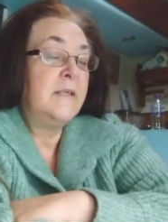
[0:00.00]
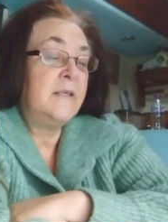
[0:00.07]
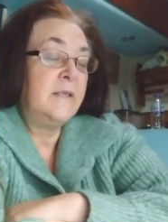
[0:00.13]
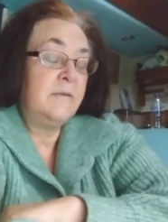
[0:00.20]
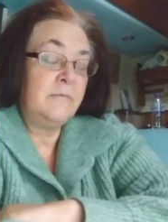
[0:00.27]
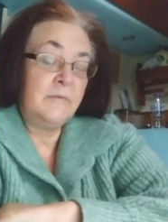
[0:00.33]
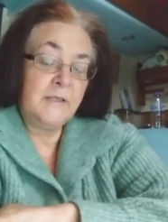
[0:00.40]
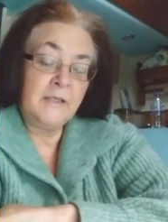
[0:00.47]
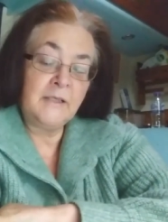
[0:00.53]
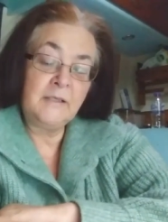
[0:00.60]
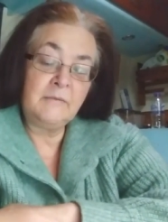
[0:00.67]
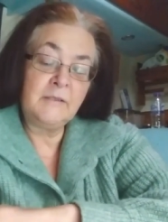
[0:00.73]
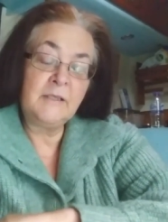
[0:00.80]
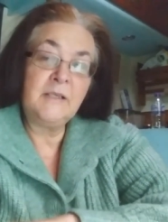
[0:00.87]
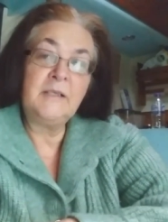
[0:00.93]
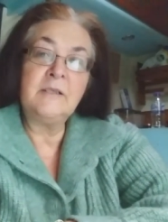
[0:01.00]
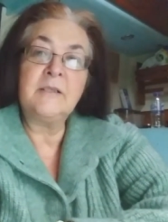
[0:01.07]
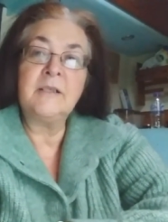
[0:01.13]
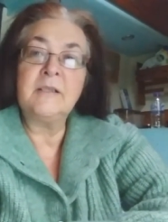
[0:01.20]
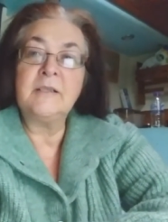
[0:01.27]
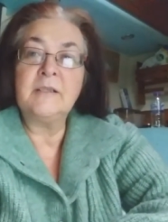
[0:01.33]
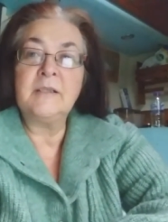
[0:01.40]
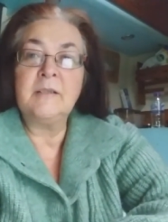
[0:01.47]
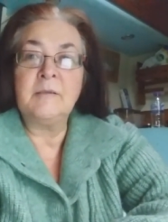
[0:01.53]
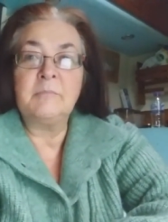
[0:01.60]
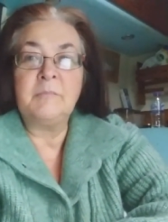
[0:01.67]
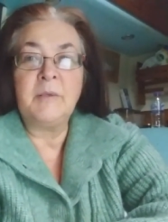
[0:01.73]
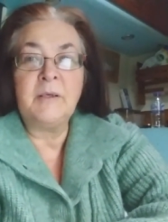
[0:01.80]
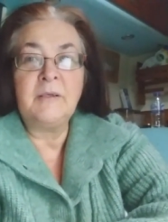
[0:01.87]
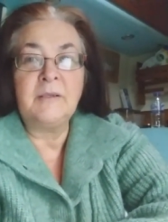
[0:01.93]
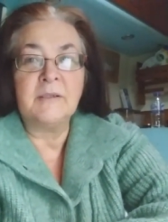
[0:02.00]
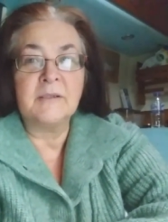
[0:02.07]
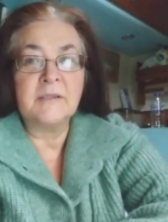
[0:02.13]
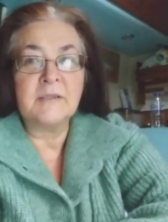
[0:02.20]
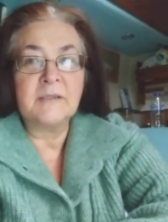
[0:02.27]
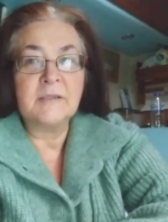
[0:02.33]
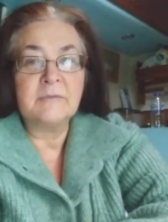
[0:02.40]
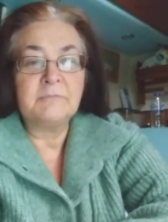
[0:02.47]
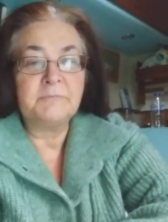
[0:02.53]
no, when I, when I look at the past